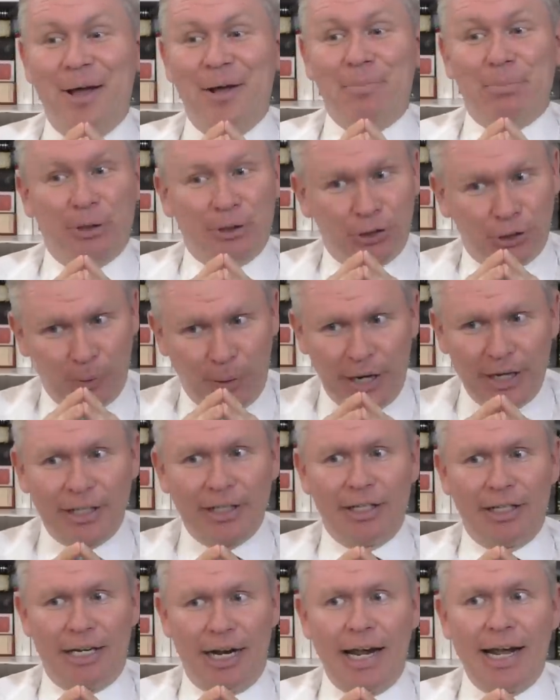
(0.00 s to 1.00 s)

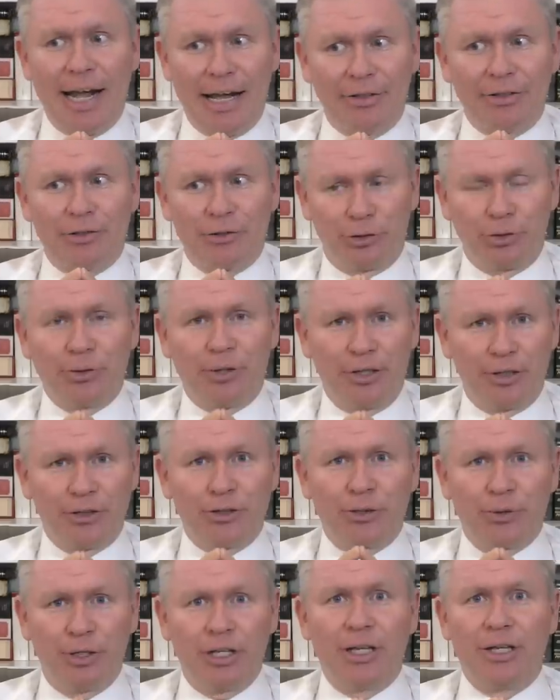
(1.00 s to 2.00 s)
persuaded that I had the truth in
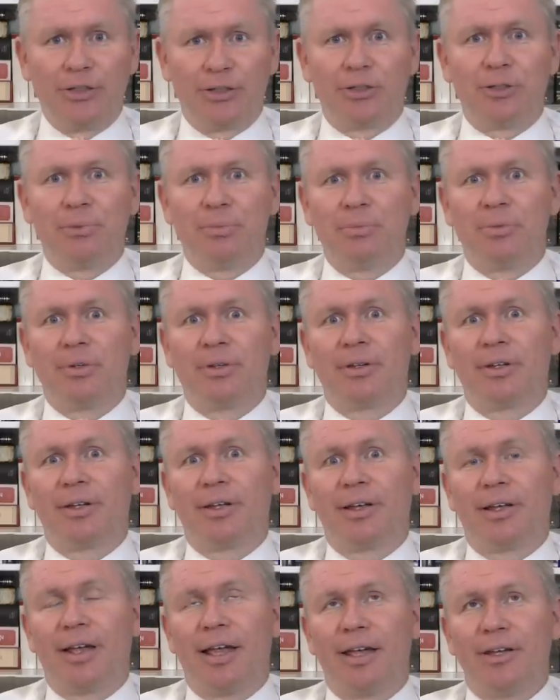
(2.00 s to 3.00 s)
Judaism,
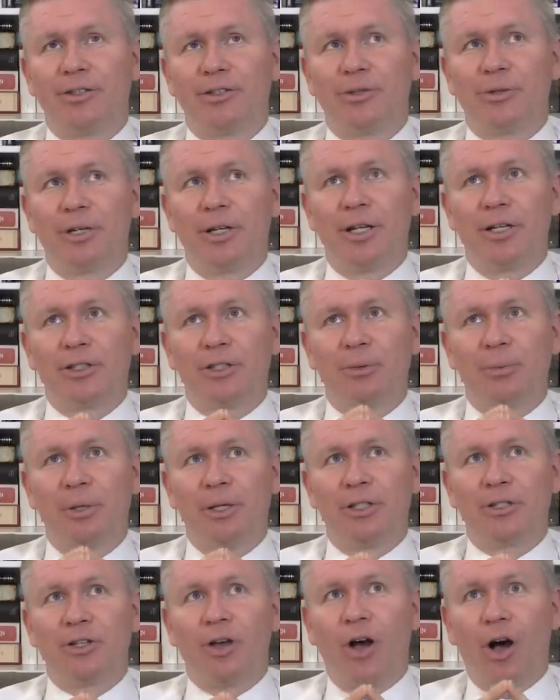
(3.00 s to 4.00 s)
and Judaism
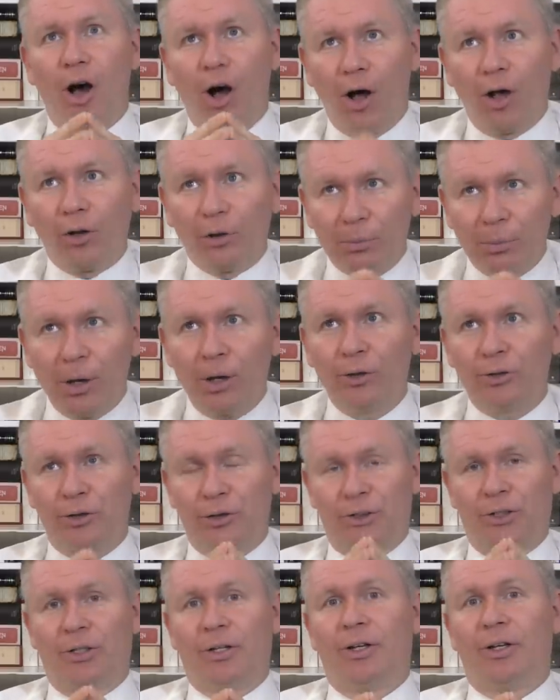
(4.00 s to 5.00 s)
is
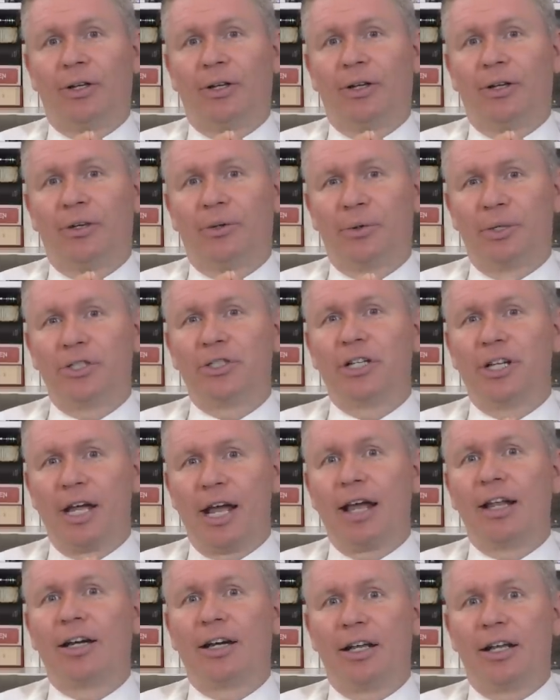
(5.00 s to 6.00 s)
almost
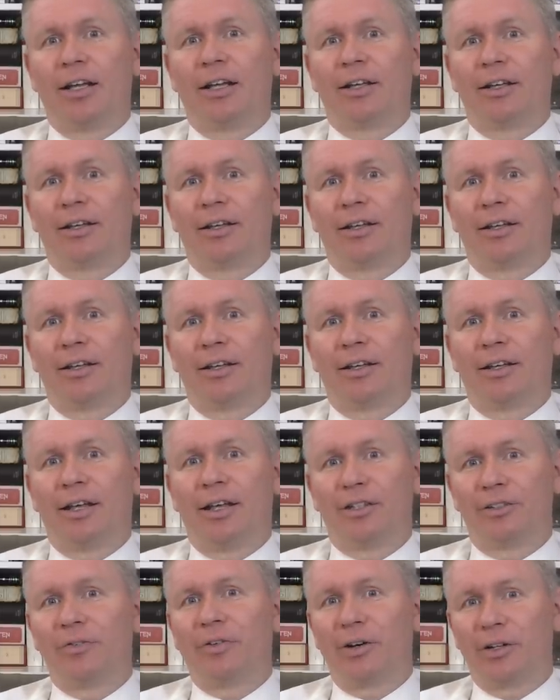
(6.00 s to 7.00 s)
Christianity
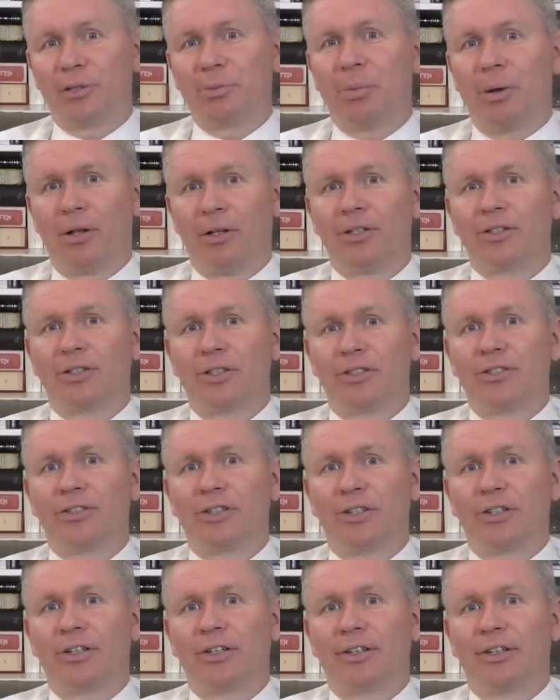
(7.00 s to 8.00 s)
as far as Paul is
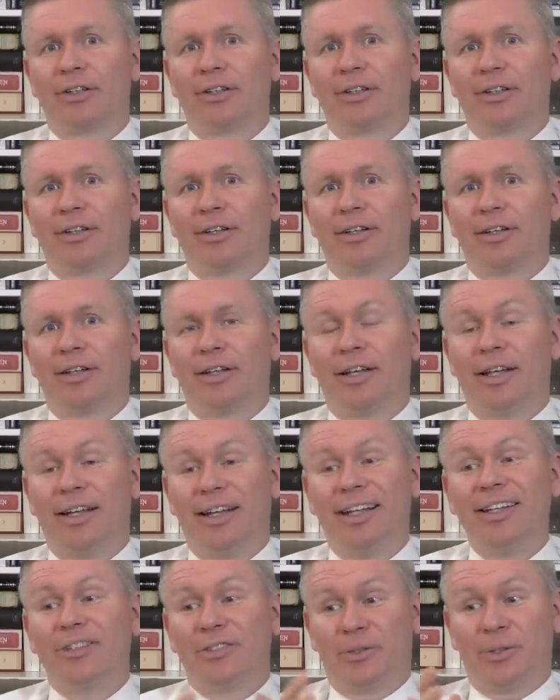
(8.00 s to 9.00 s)
concerned. It
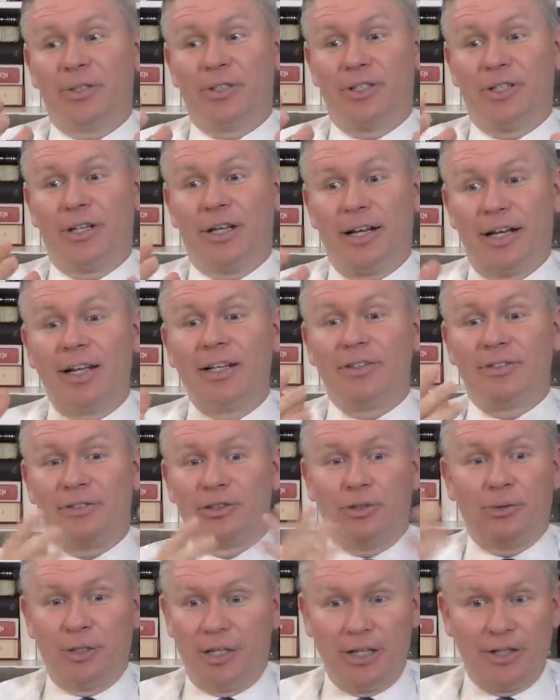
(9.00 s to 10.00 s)
is Christ- it is
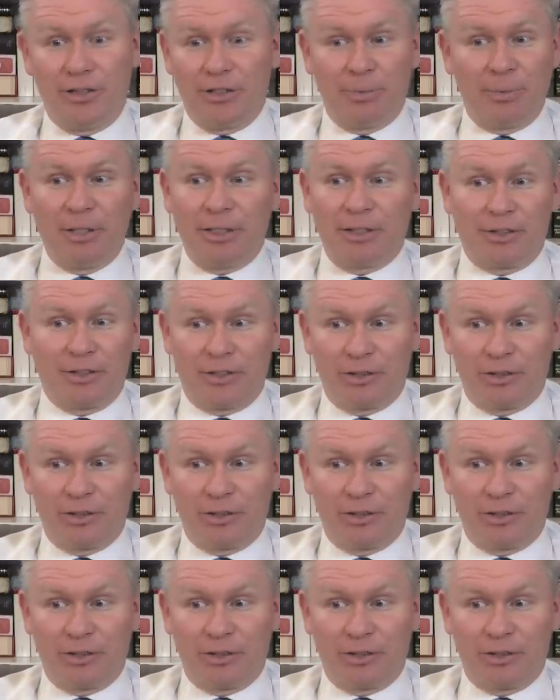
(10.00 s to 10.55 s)
Judaism. It's